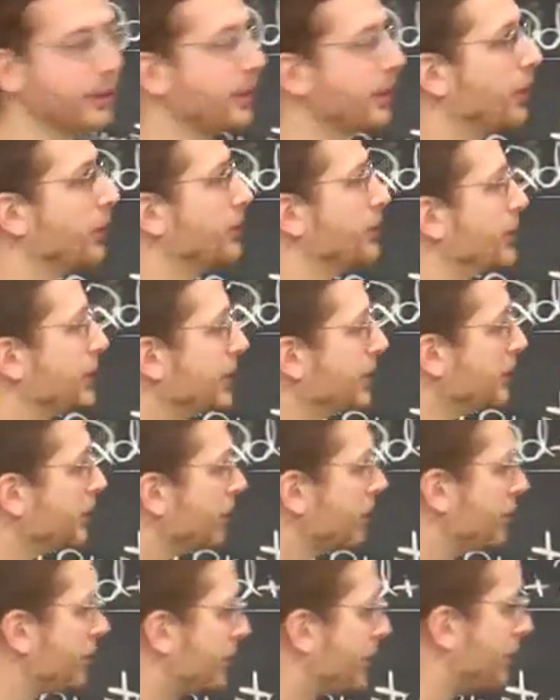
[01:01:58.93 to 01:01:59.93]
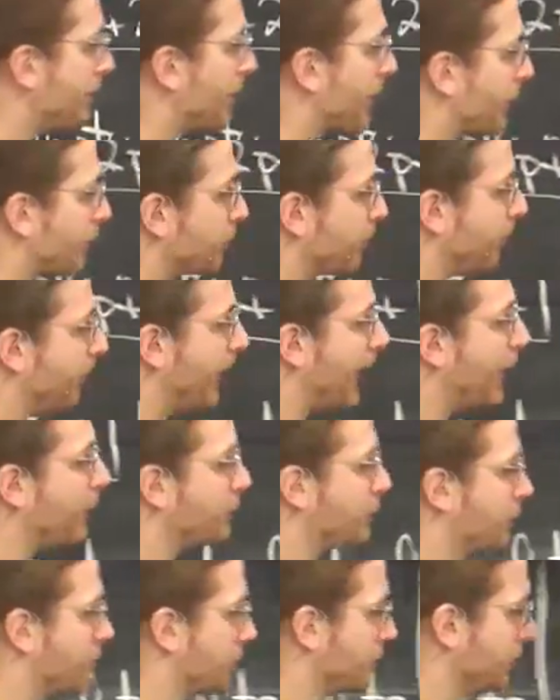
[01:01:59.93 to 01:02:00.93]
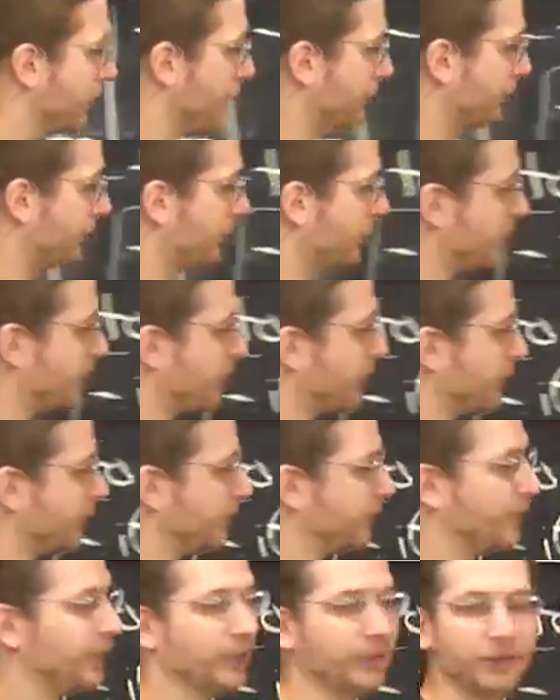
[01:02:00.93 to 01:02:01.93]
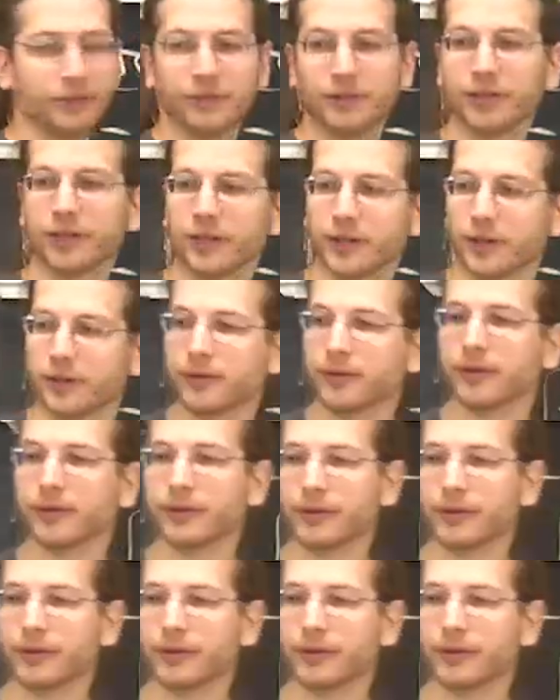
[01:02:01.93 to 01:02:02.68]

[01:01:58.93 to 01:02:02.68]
Oh, D was the maximum out degree. It's the number of fields in a node.